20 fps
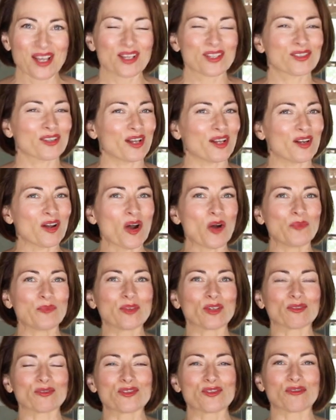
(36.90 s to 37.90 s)
So I hope
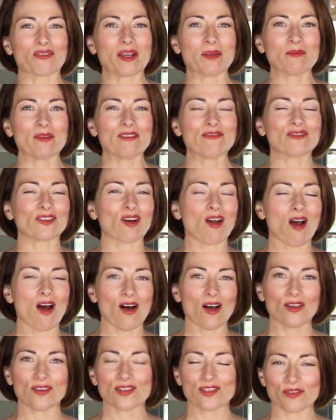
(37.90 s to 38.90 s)
you'll join me for
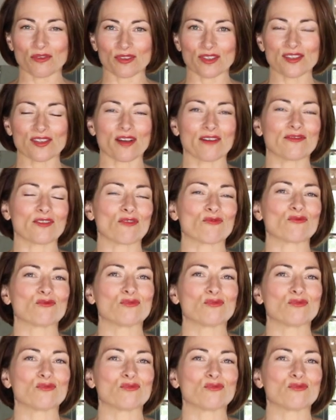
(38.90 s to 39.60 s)
all sorts of